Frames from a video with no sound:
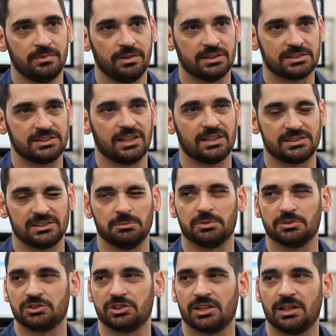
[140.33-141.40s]
It's not a
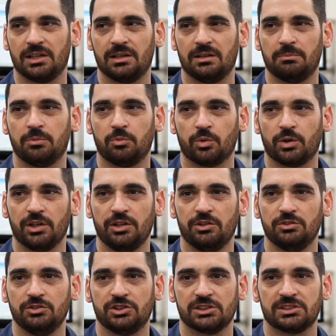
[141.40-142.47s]
simple job where you
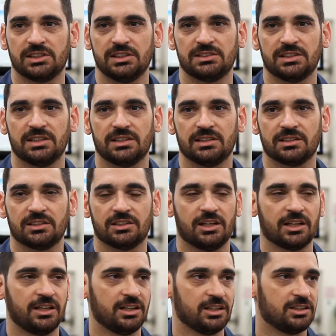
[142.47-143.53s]
just get to
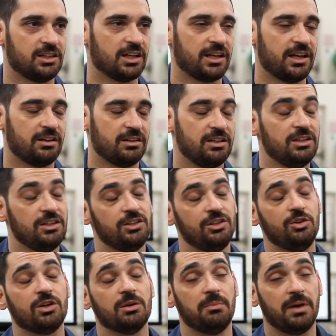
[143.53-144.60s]
clock in, clock out.
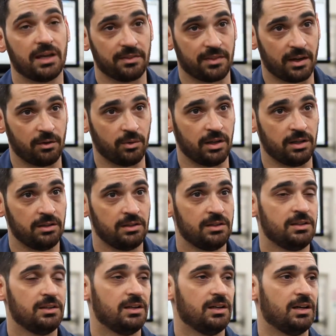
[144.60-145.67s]
You can make it that way,
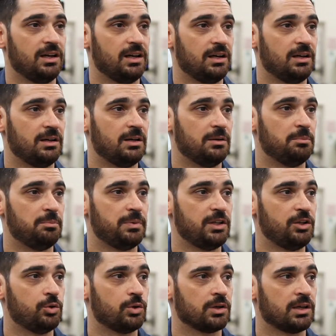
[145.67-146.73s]
uh, but
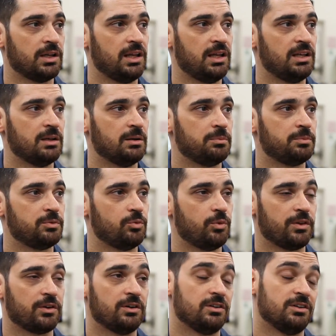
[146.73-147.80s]
you are going to end up,
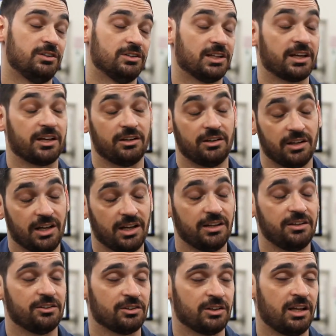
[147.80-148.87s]
whether you like it or not,
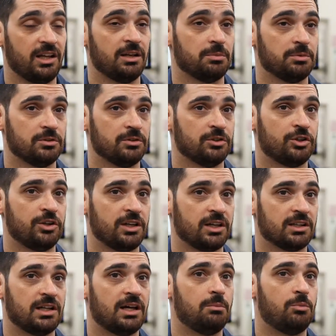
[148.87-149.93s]
you're going to end up learning
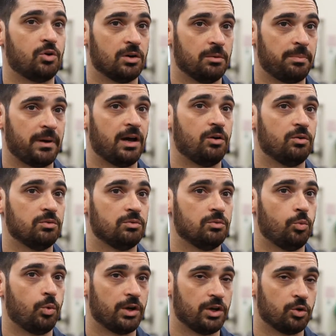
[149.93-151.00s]
a lot more about
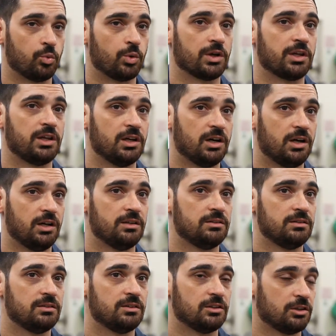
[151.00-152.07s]
what you're working on
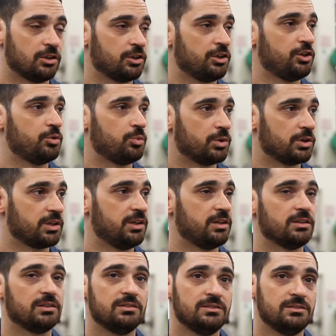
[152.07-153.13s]
the longer you work here.